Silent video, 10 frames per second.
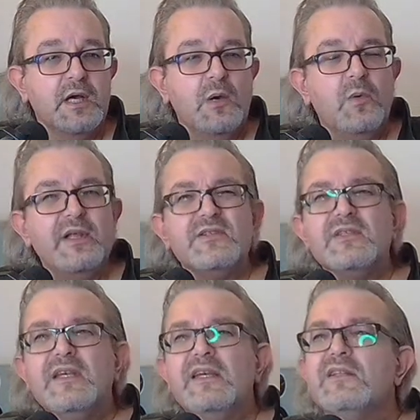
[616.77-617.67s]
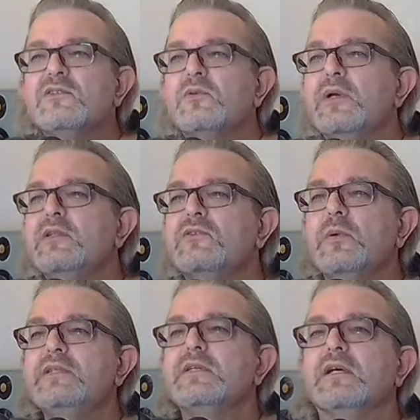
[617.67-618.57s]
Well,
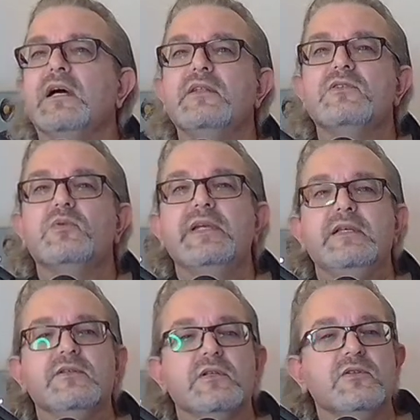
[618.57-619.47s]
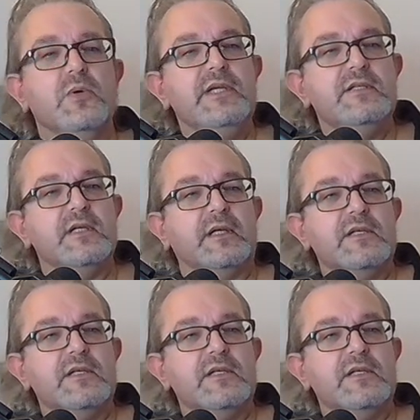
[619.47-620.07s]
Twitter and tweets and tweeting,